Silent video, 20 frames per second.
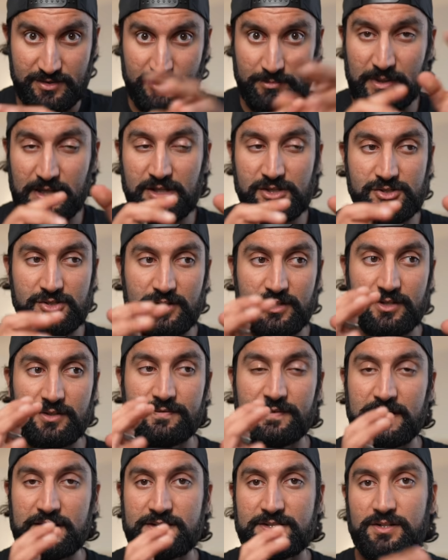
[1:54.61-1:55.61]
So making sure that you
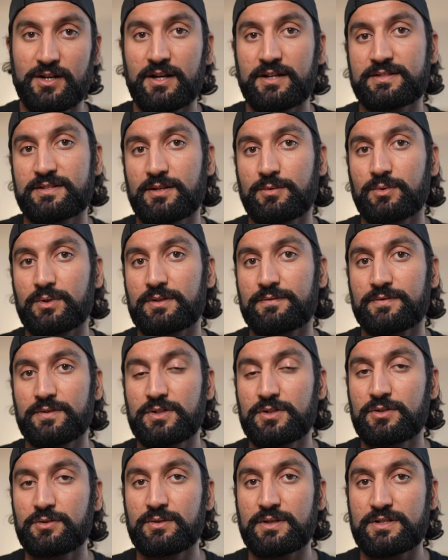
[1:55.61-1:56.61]
find socks that work for
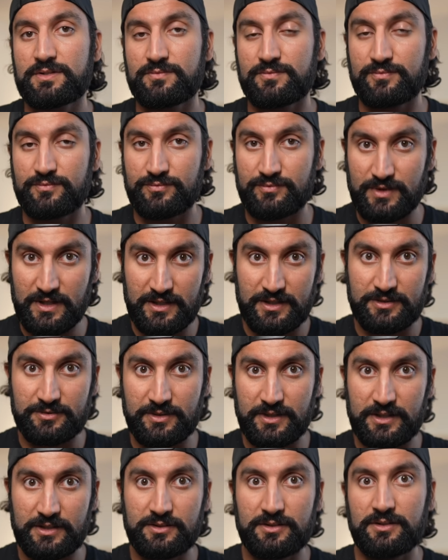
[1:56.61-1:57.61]
you is really
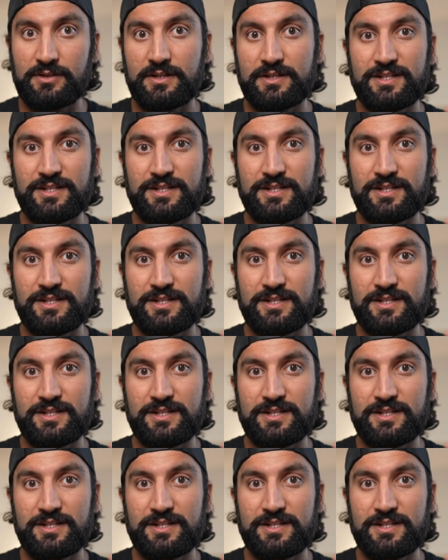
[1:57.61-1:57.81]
critical,